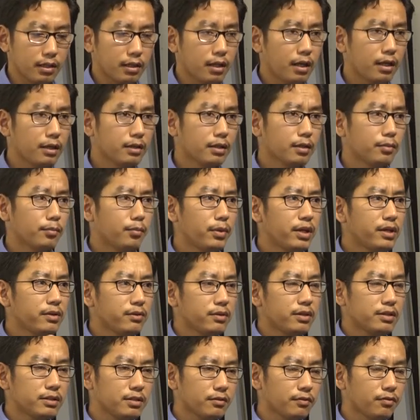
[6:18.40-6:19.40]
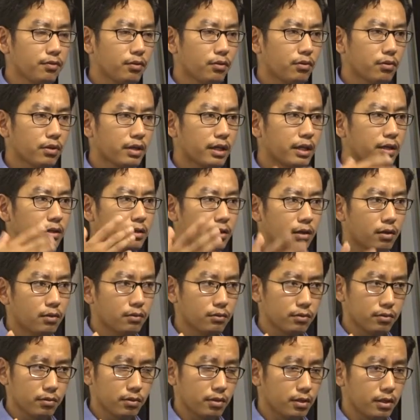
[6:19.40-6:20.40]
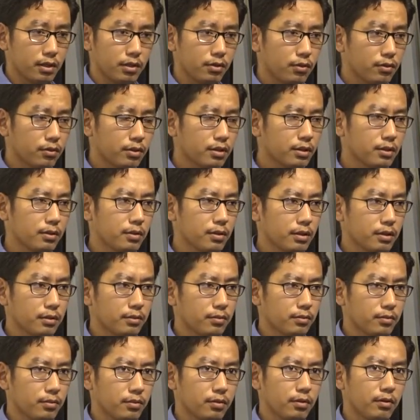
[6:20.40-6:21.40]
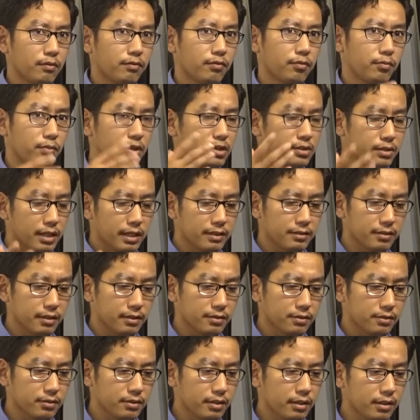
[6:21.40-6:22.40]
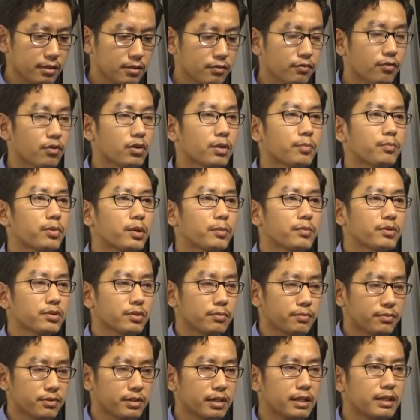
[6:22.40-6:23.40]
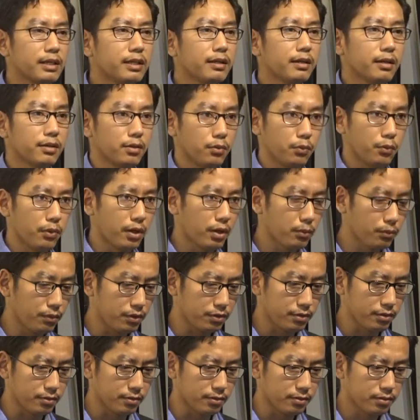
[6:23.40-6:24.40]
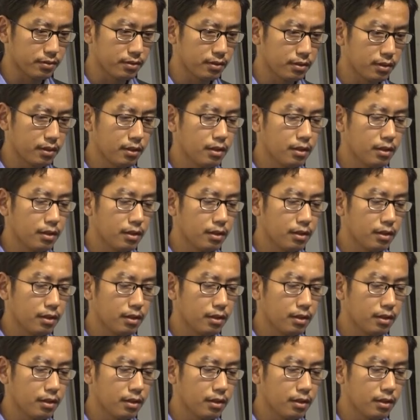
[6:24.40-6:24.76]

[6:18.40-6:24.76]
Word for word: And the main reason for carrying out, you know, of military exercises is for the purpose of training and evaluations.